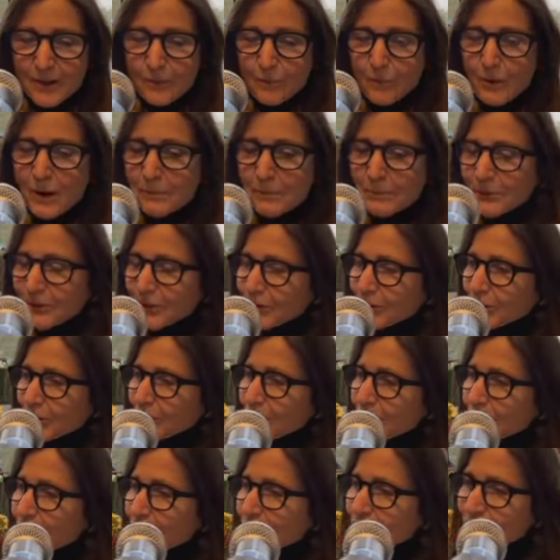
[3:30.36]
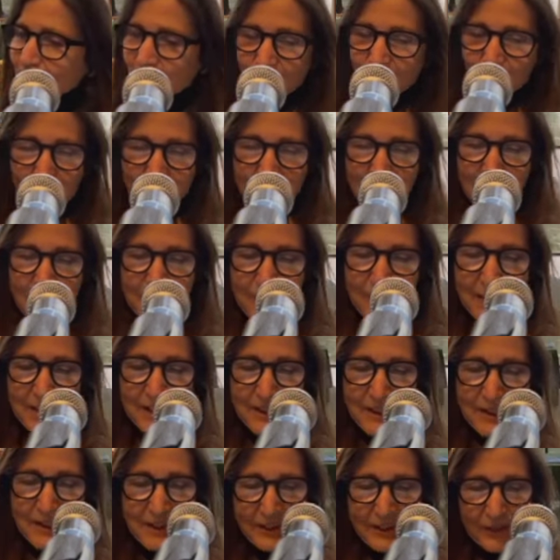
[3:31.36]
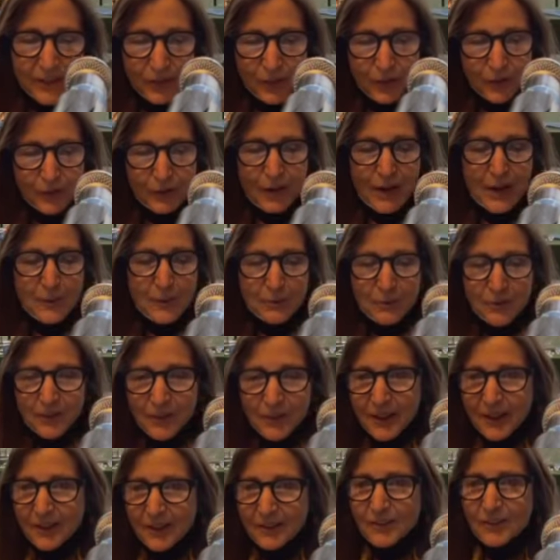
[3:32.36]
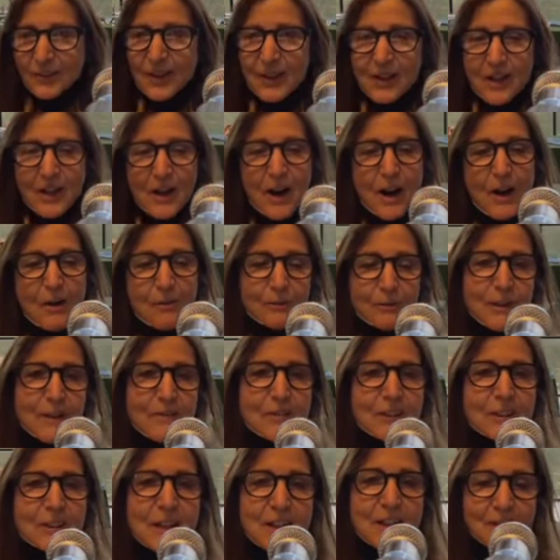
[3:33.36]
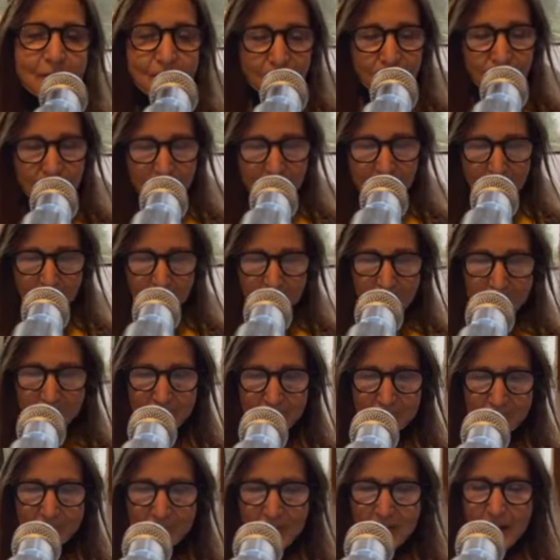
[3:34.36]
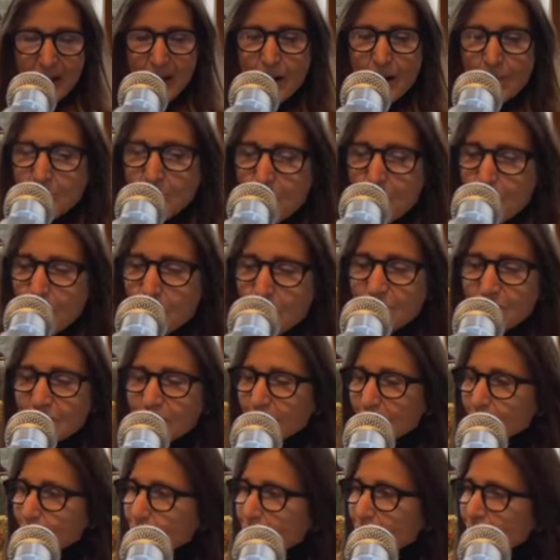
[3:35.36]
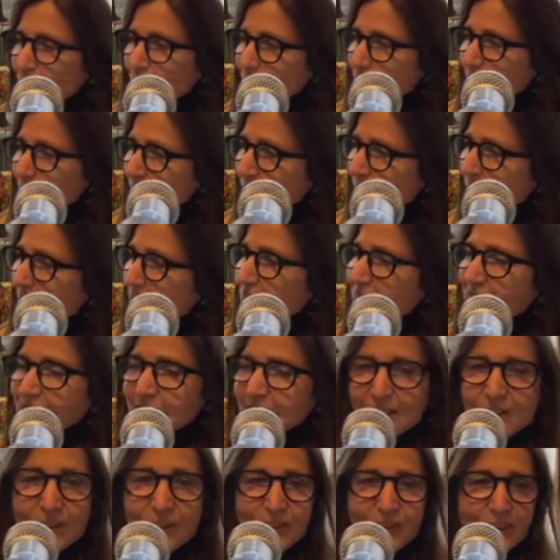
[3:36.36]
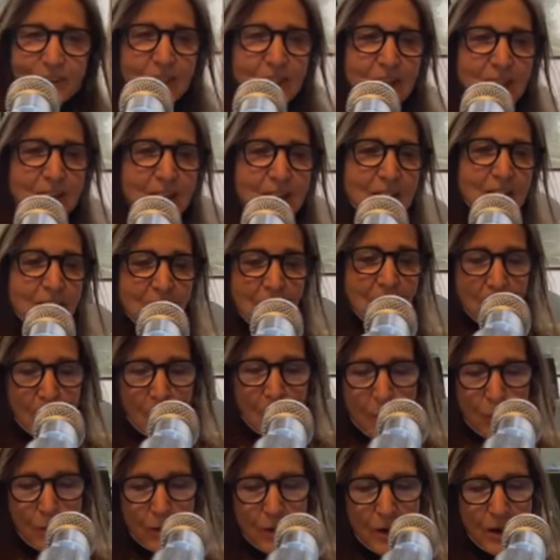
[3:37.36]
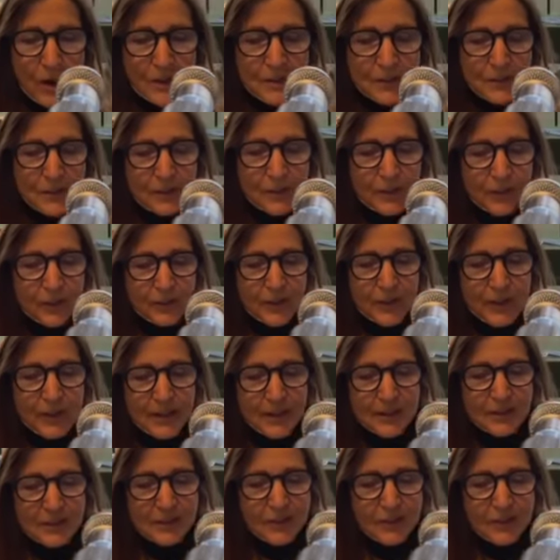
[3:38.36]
Webster's Dictionary describes it as a revelation, a moment in which you suddenly see or understand